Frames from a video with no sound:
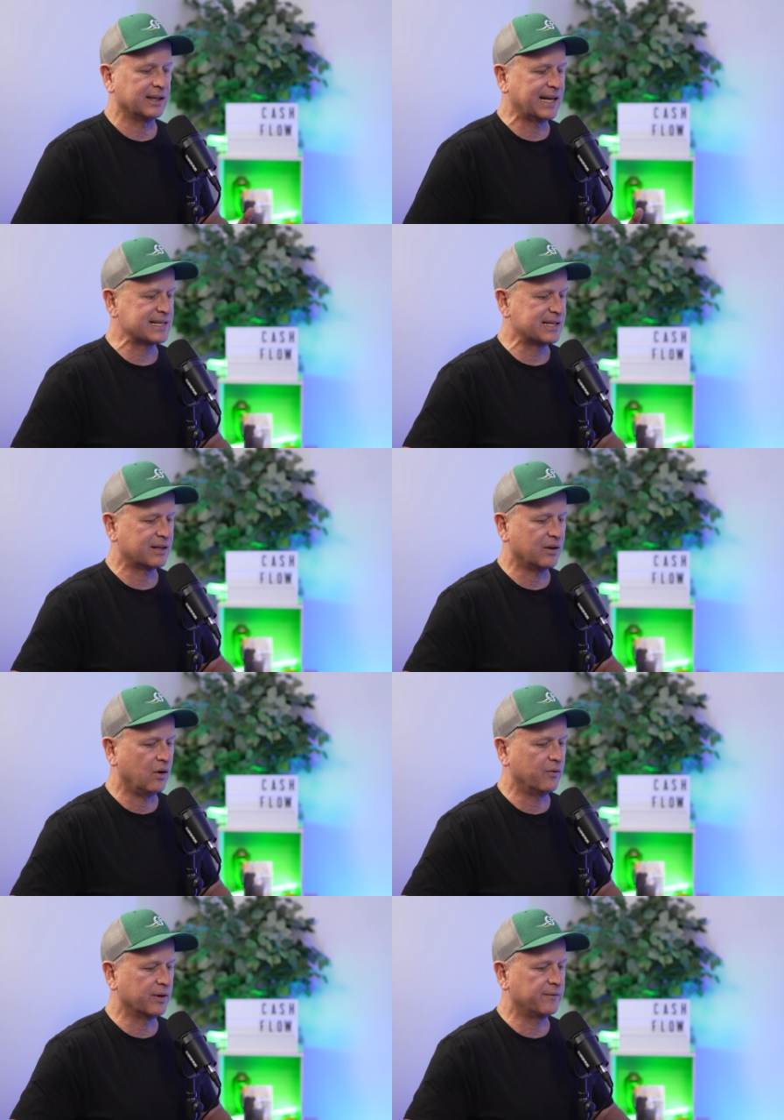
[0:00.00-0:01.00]
Like I said,
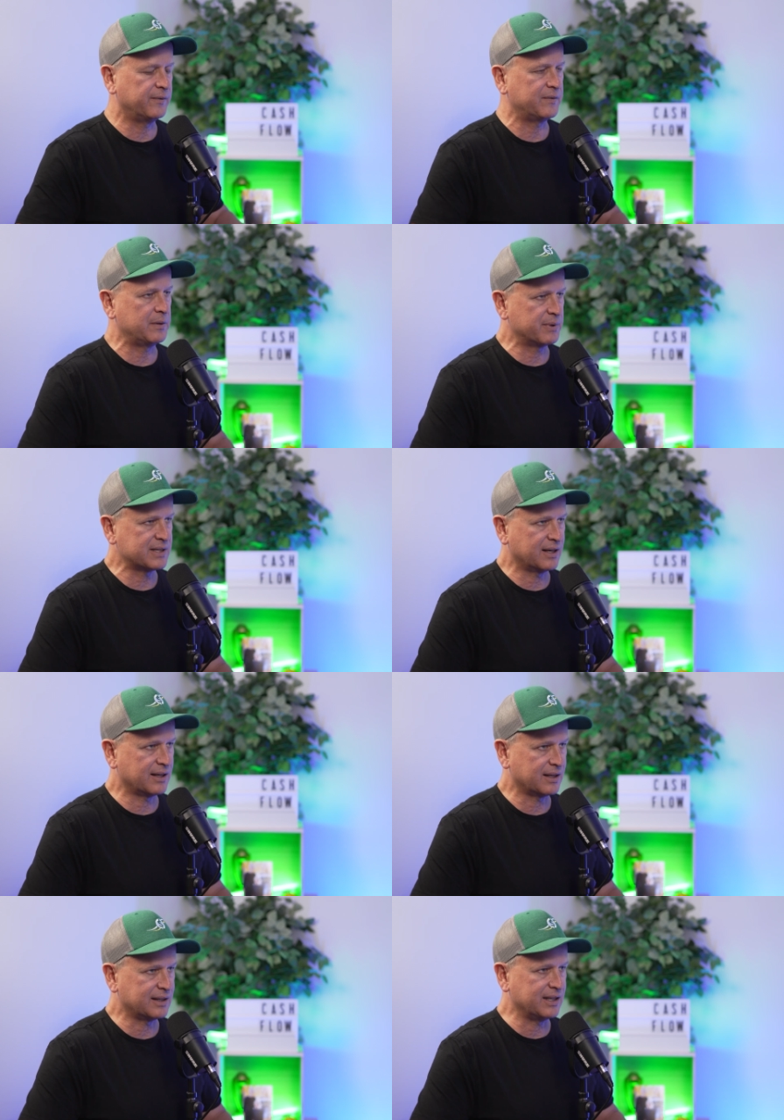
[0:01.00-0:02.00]
over 50% of
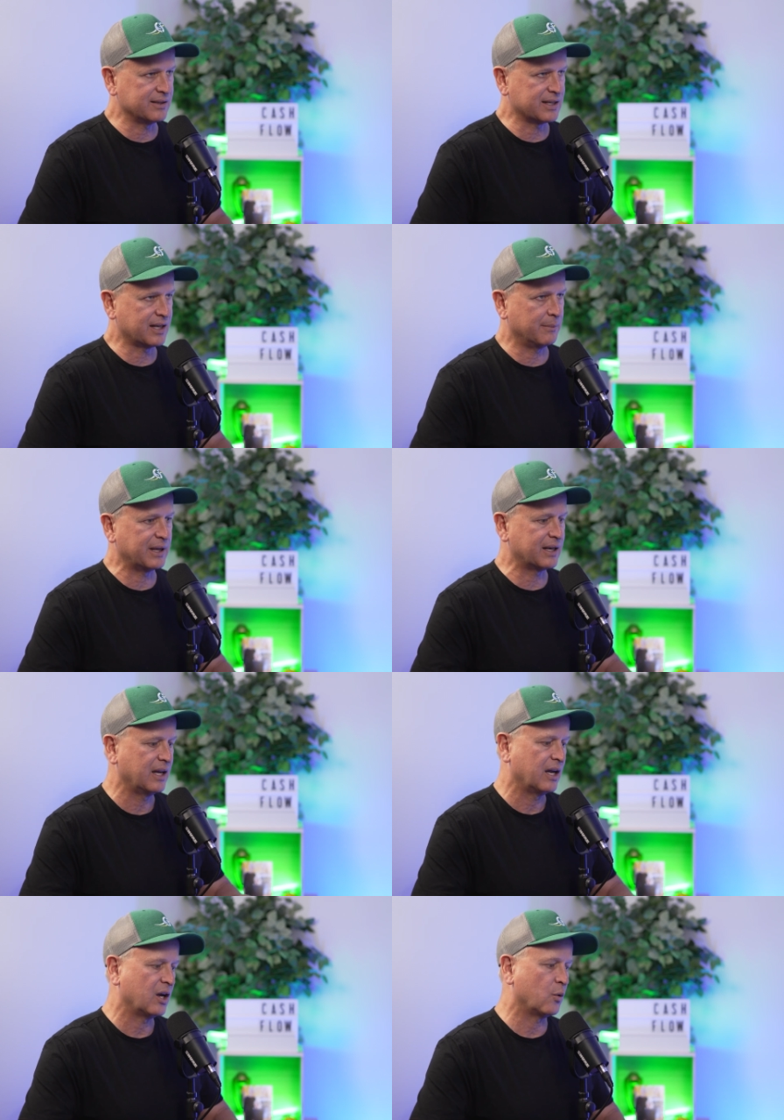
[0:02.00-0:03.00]
the deals that come in,
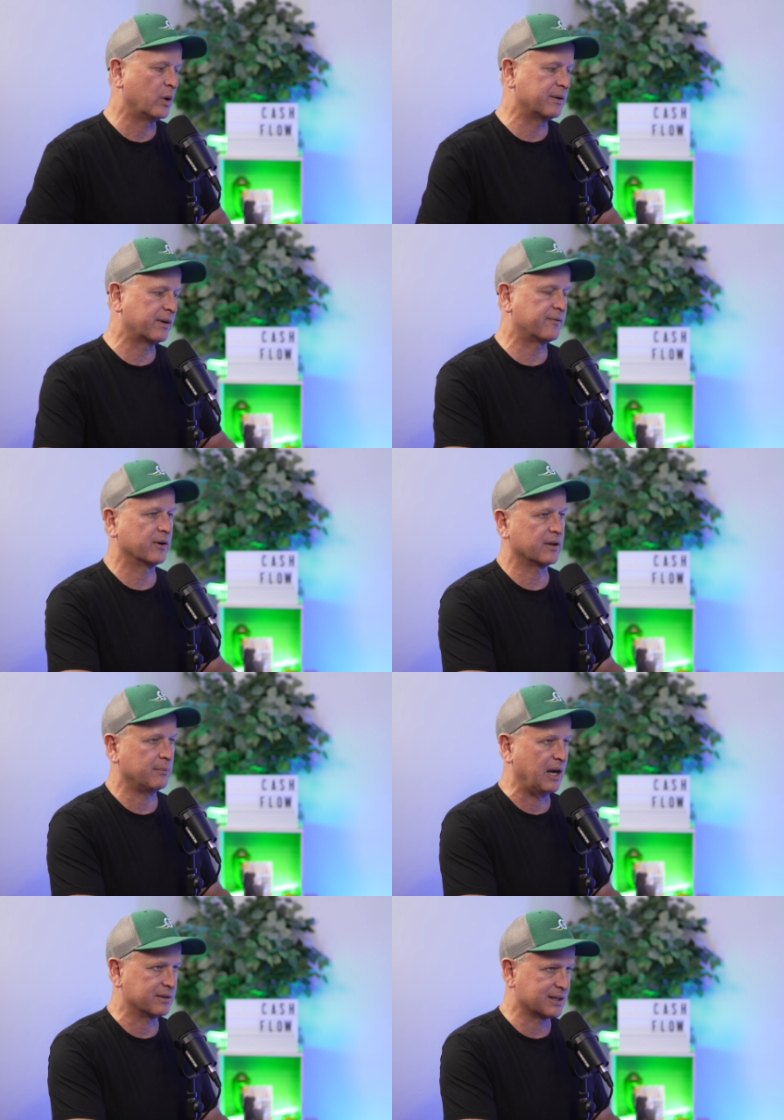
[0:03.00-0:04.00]
we refer
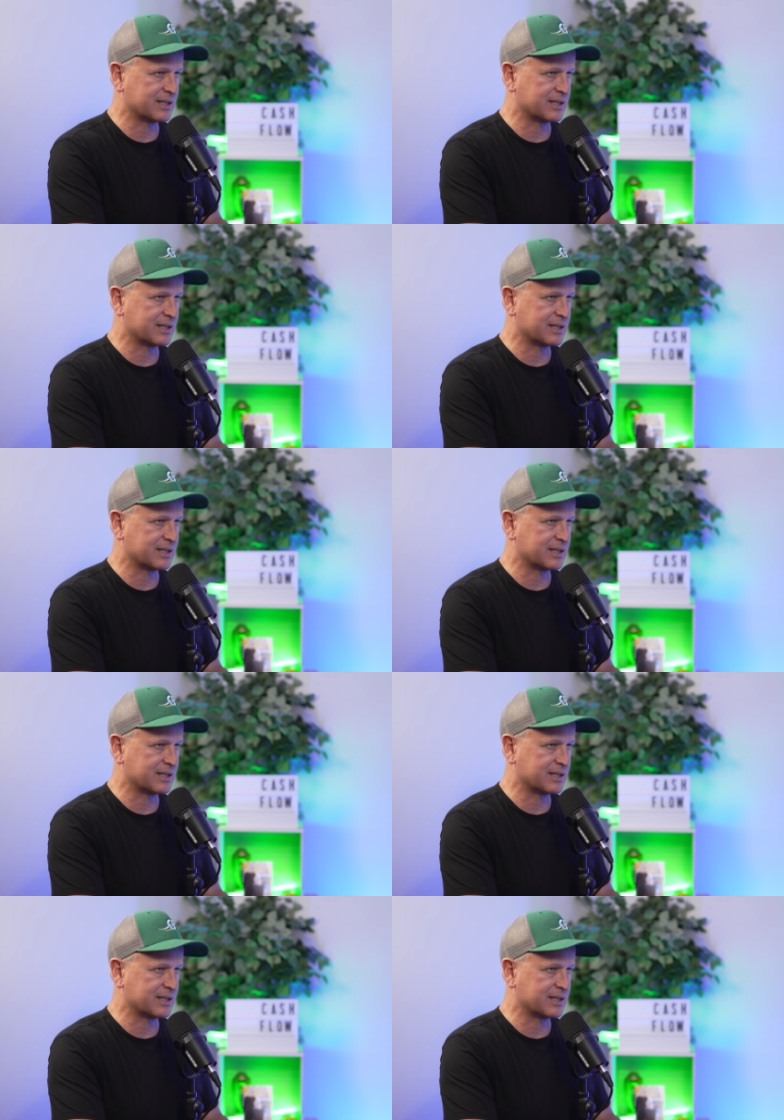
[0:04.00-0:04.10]
them out to